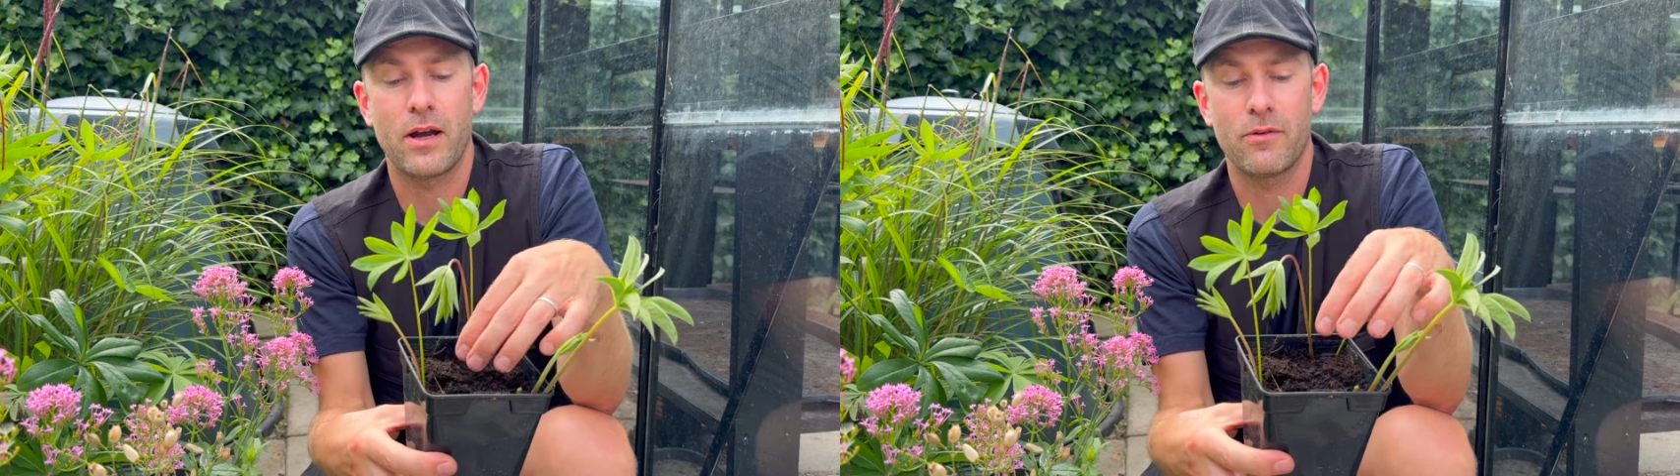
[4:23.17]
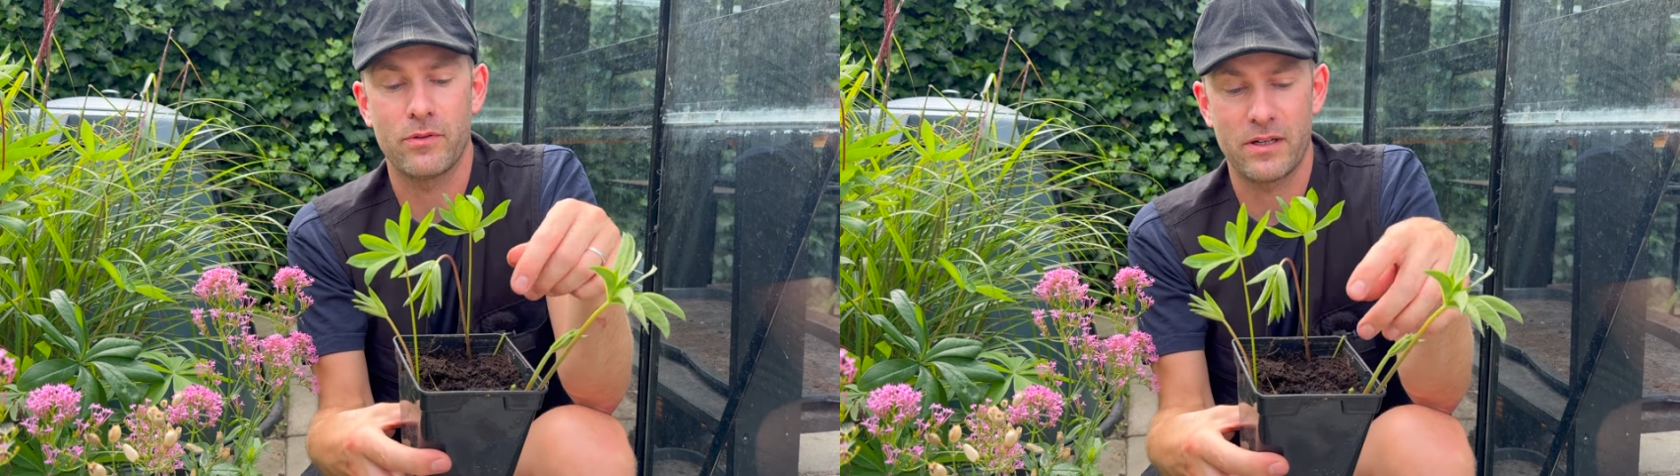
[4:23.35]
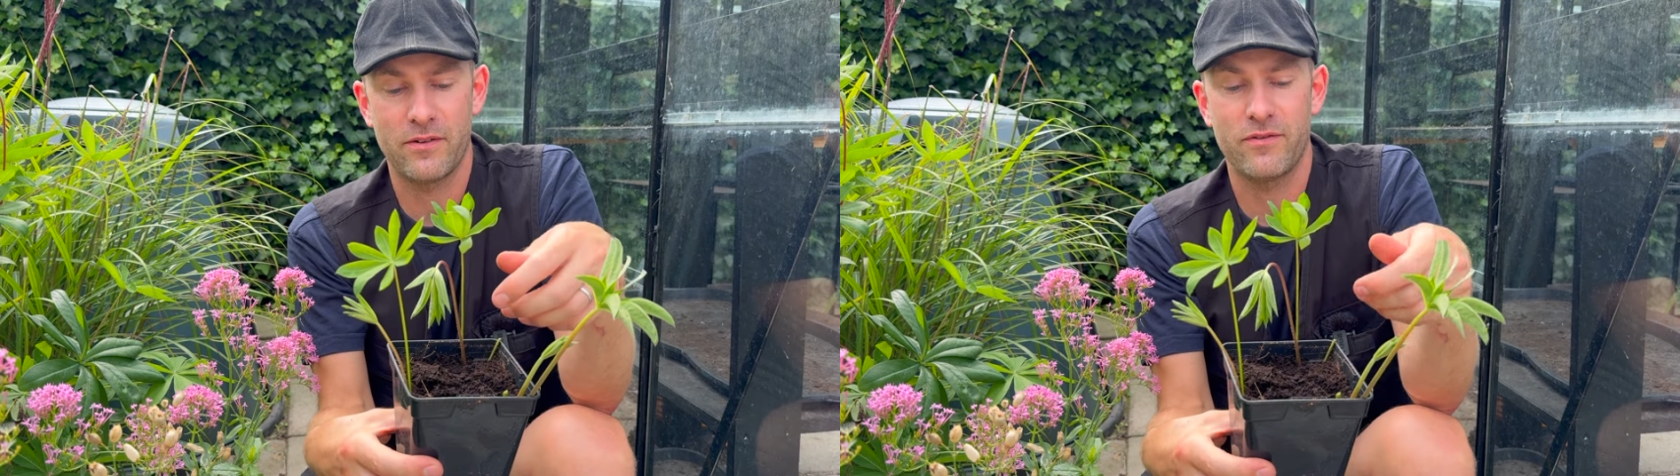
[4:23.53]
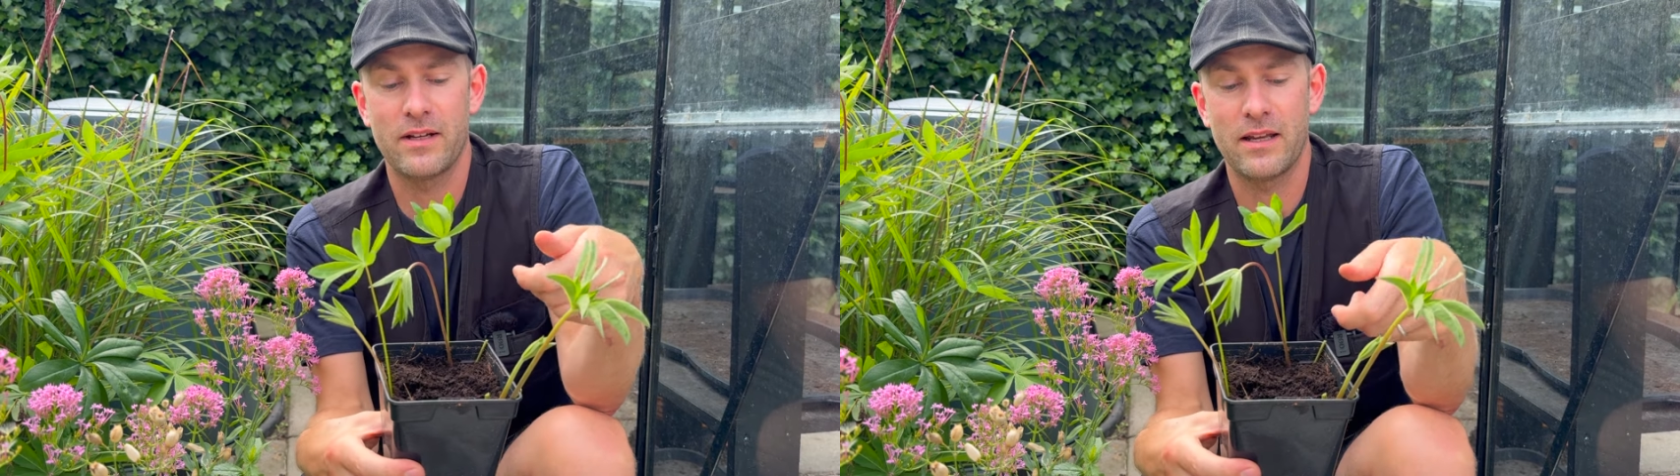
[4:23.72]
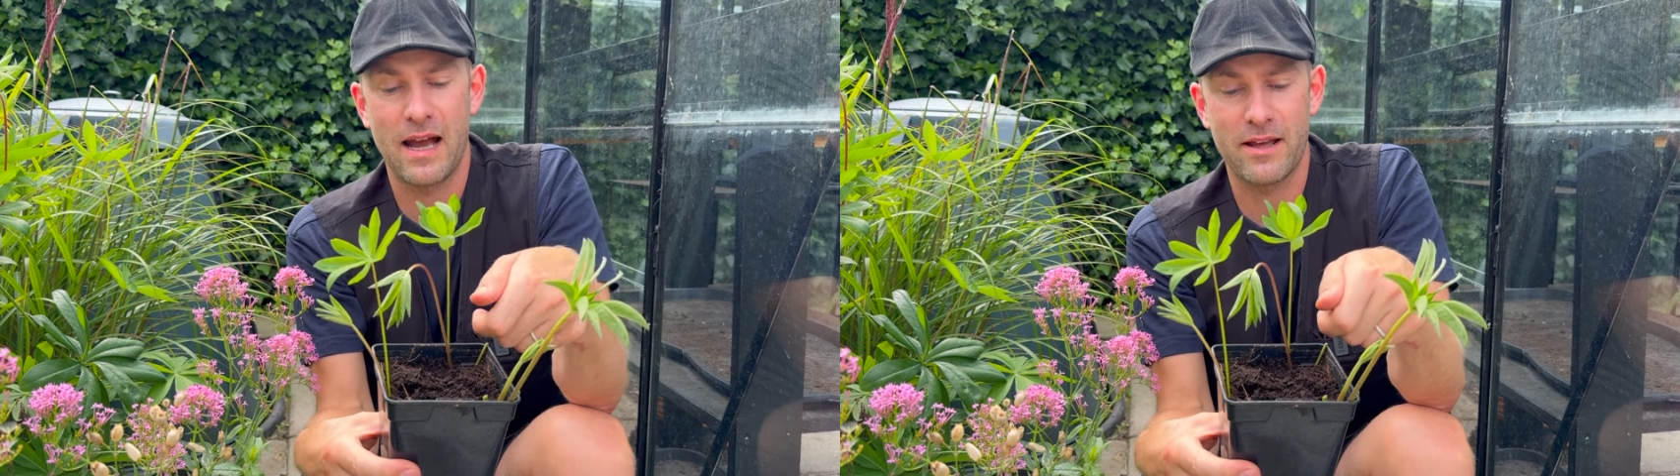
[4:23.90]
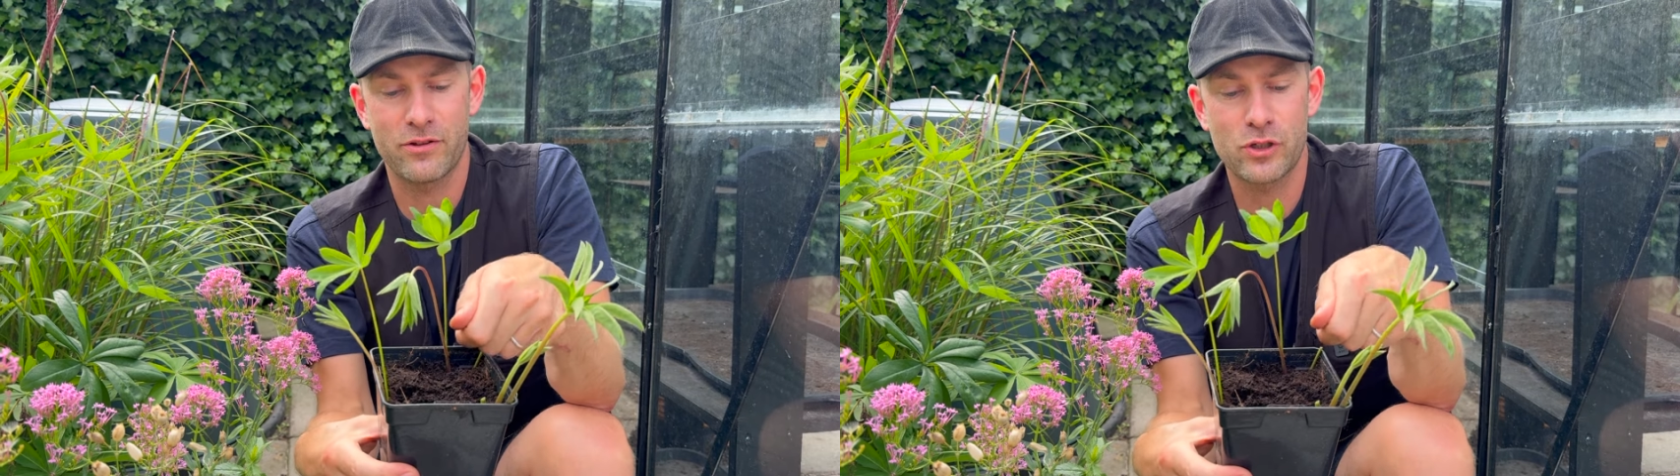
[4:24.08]
I would definitely
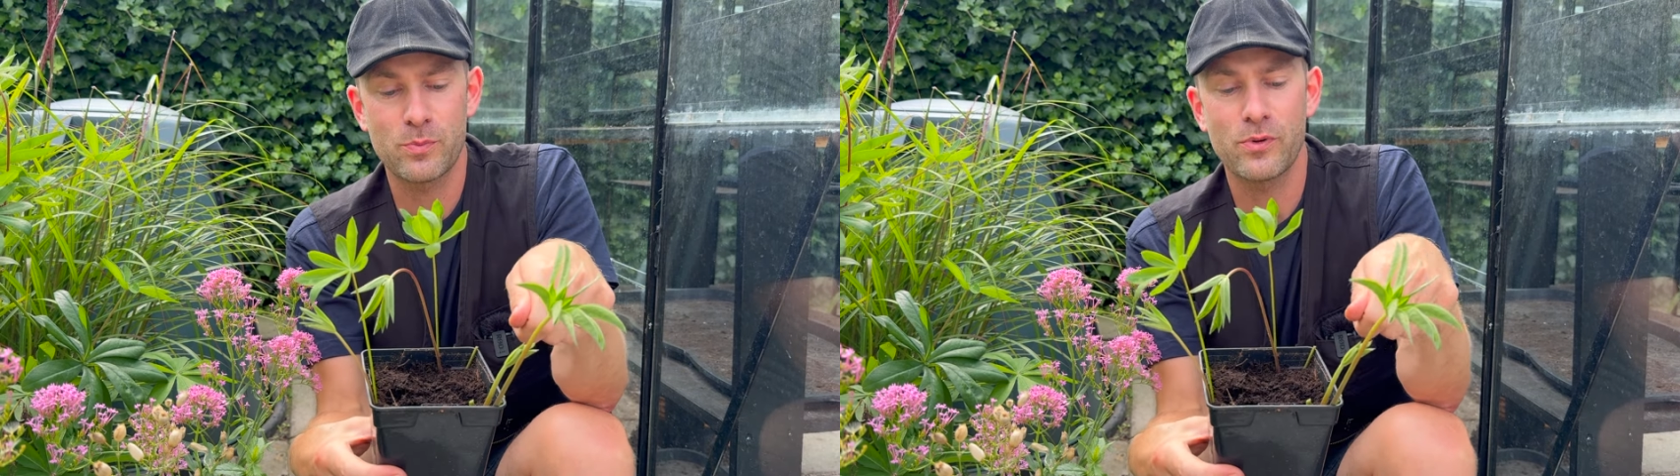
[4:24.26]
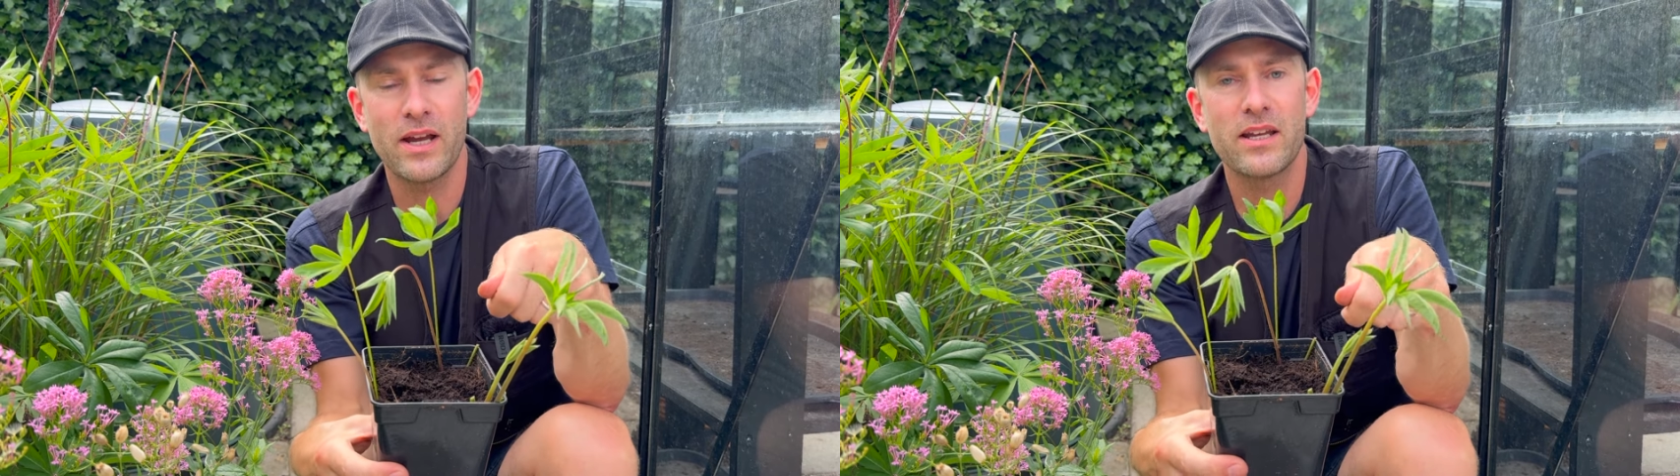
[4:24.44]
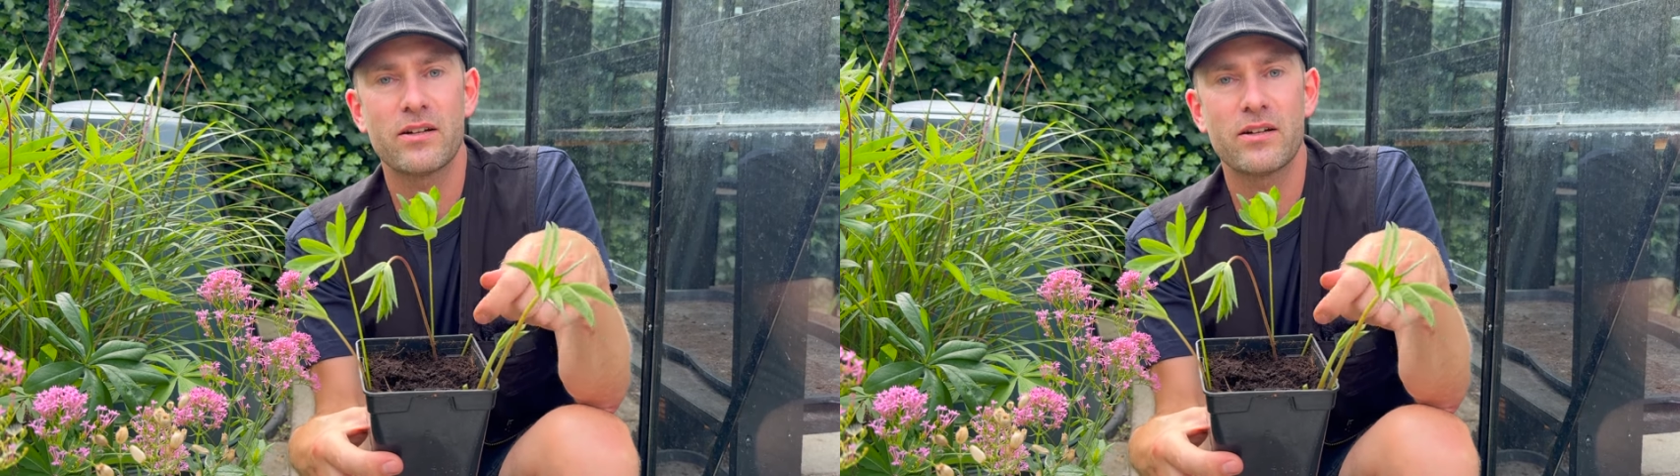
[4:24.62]
either spray